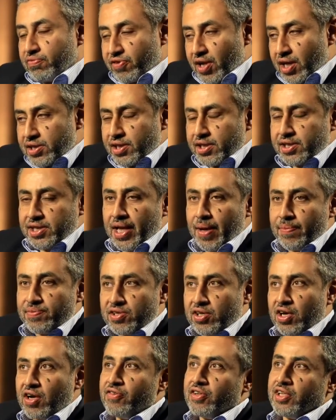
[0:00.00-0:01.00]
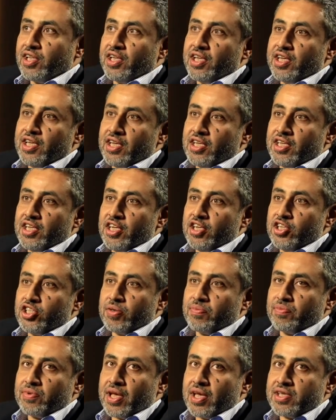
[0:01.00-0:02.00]
Flasics Labs currently in
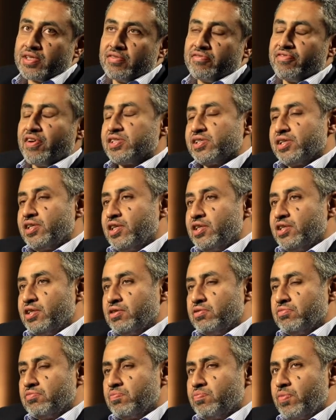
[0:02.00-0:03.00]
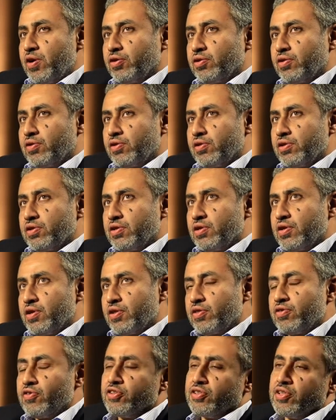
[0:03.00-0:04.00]
Egypt has invested in about
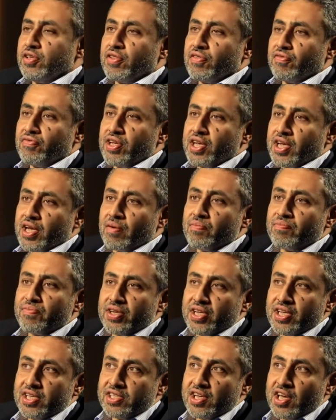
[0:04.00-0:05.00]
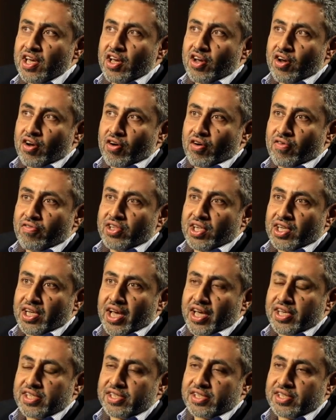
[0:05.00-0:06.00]
33 companies over the
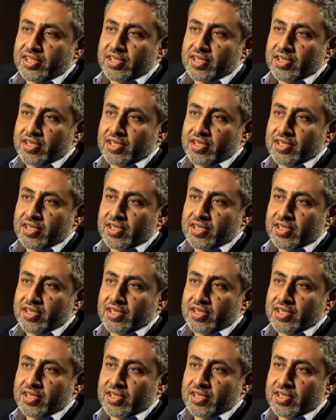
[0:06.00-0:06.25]
last